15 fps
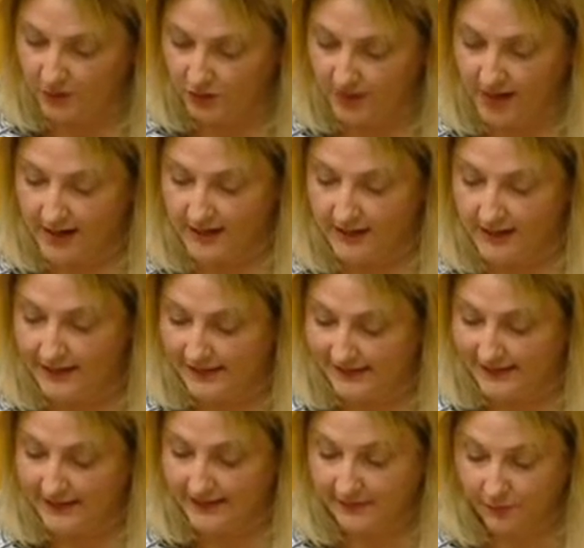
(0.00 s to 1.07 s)
trade
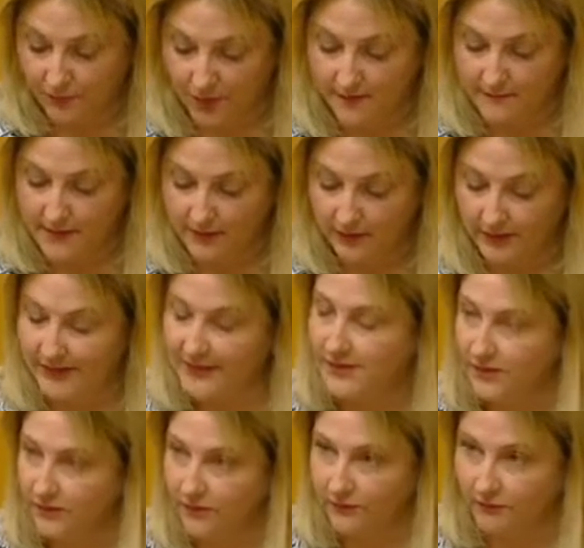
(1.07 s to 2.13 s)
exists primarily
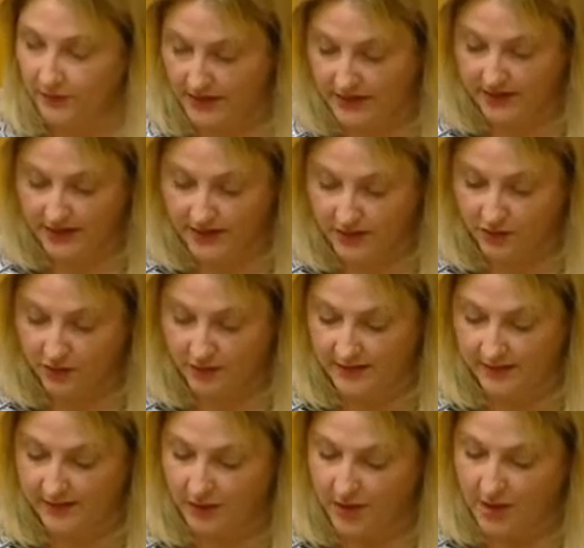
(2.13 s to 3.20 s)
to 3
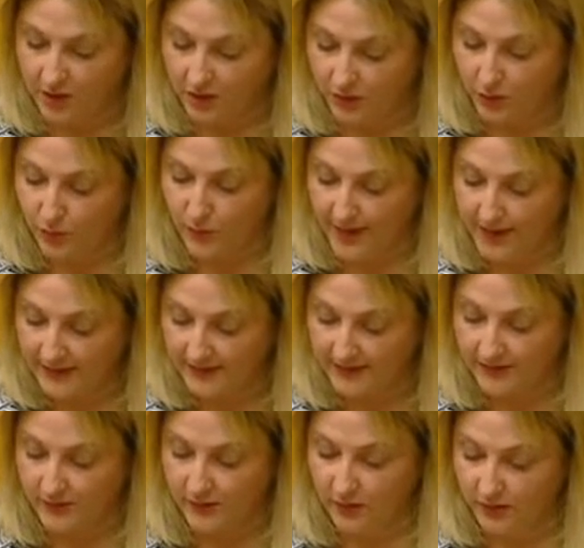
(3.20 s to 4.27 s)
countries: Kuwait,
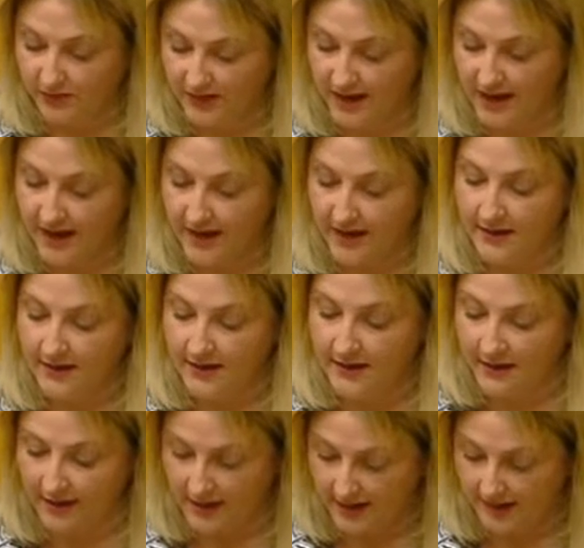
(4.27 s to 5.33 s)
Qatar
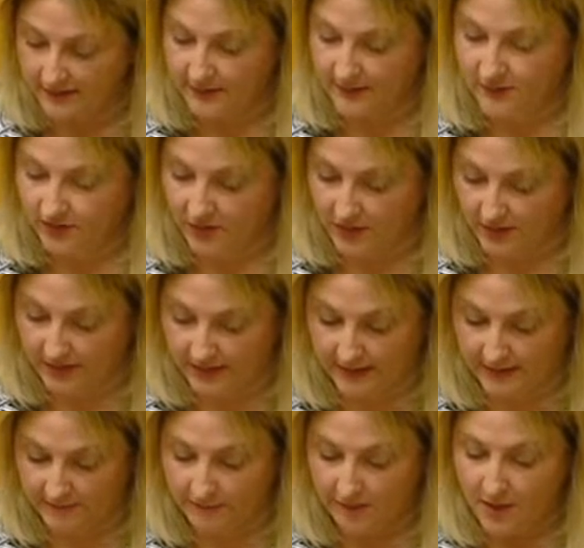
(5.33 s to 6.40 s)
and
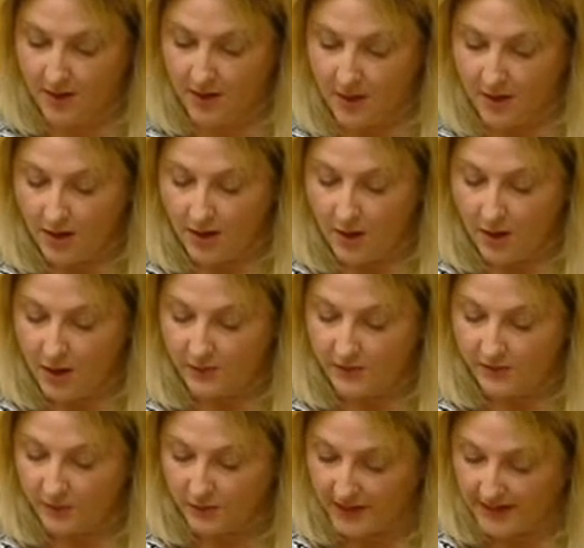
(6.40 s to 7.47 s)
Turkey, who
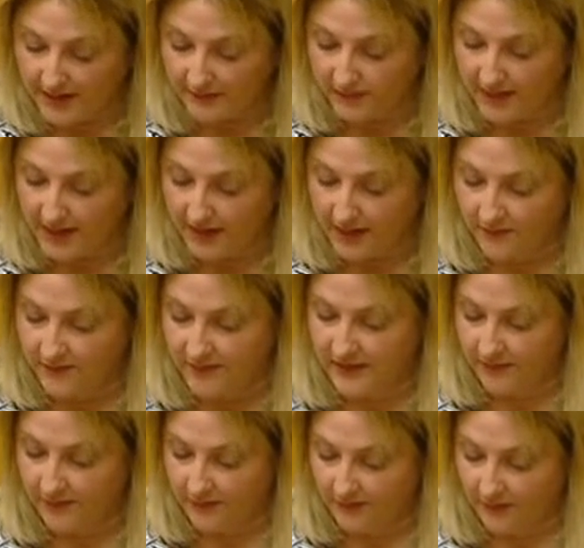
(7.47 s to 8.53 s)
between them take over
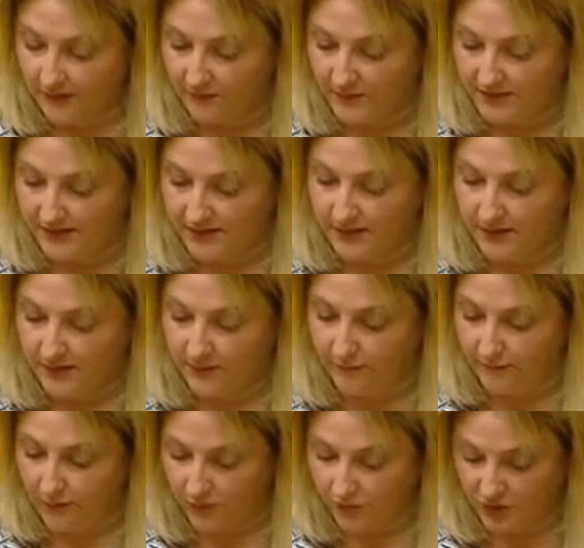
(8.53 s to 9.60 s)
75% of
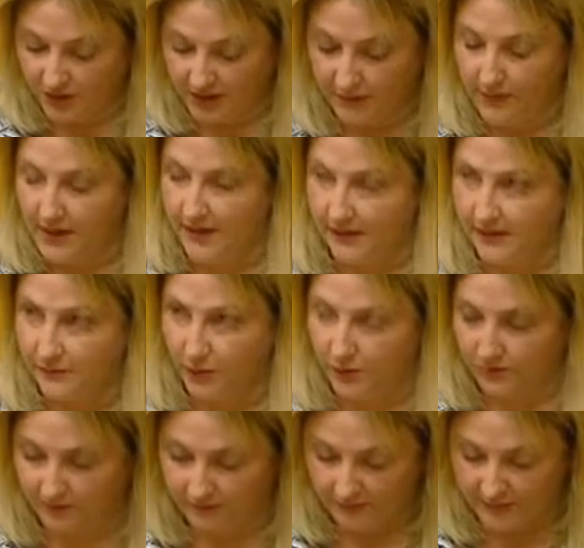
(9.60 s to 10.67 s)
all sheep
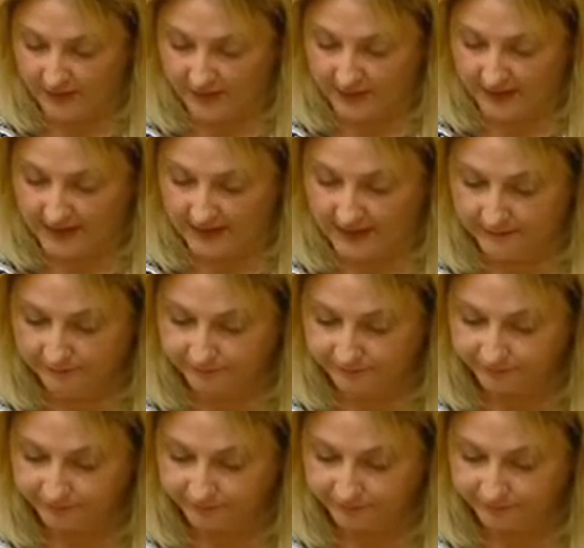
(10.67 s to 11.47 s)
exported from Australia.